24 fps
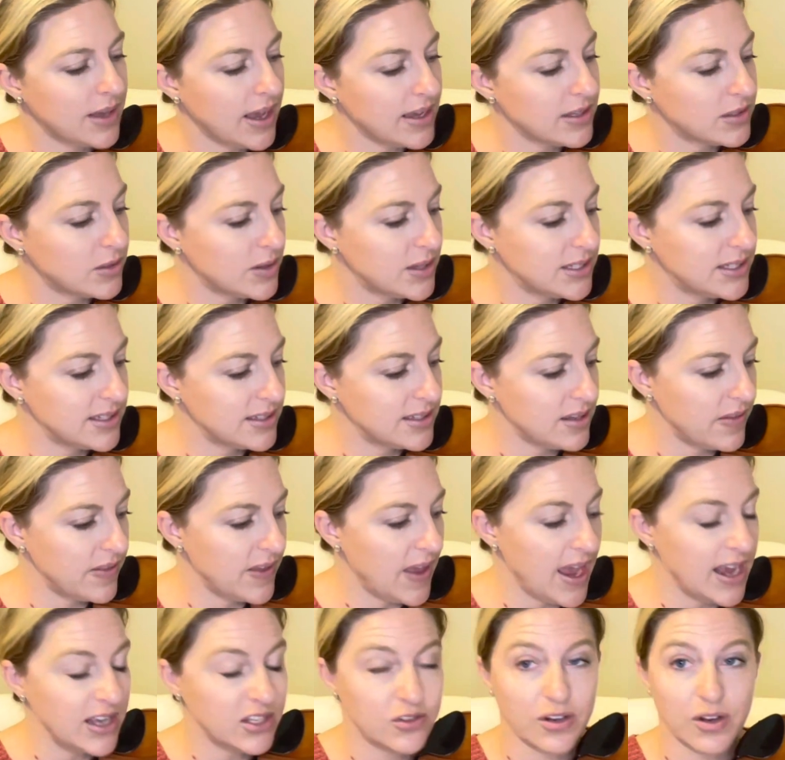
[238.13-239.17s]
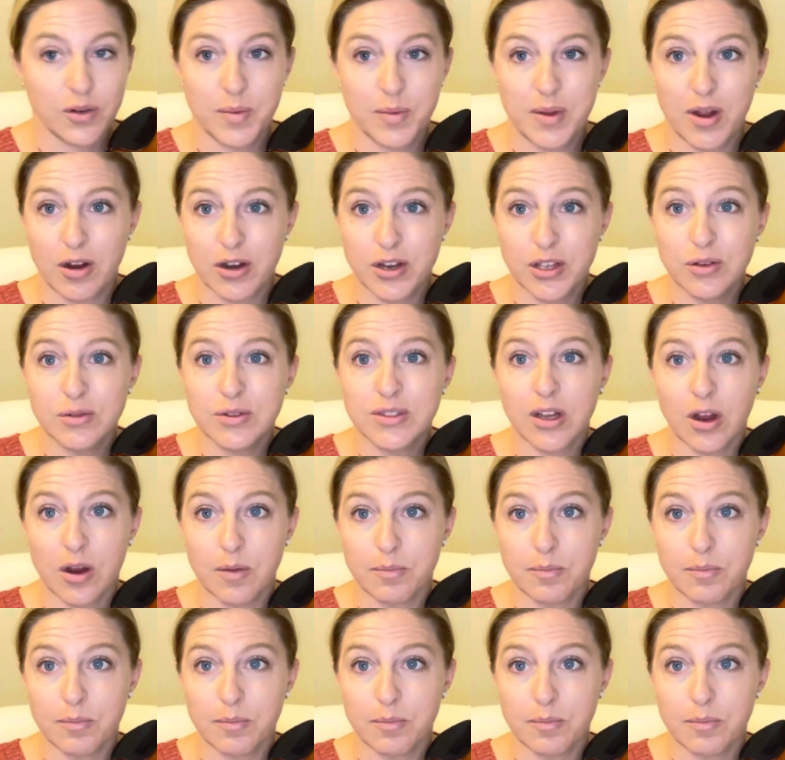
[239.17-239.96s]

Okay, so this is on the A string and we are using our